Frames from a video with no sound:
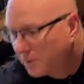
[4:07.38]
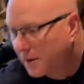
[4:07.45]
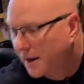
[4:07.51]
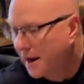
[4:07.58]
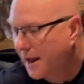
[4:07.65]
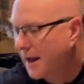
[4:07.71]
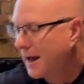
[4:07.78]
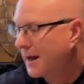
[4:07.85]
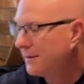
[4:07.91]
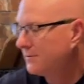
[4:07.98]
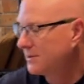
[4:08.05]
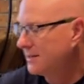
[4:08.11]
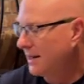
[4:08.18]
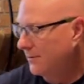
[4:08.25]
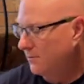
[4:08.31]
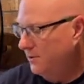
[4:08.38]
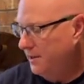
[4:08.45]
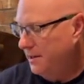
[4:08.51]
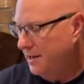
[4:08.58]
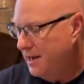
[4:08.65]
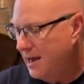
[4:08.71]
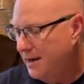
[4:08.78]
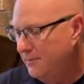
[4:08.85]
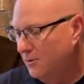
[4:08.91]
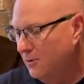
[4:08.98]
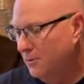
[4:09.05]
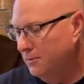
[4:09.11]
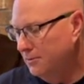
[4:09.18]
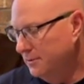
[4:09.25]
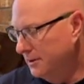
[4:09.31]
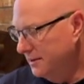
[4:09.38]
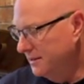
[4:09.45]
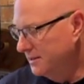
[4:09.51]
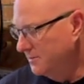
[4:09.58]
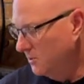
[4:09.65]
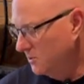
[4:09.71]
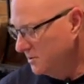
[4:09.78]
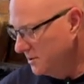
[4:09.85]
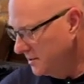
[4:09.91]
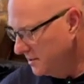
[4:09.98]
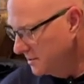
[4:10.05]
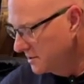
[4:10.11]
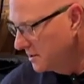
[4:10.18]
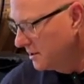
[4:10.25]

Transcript: that I have, it's not really a cable, well, I suppose it is.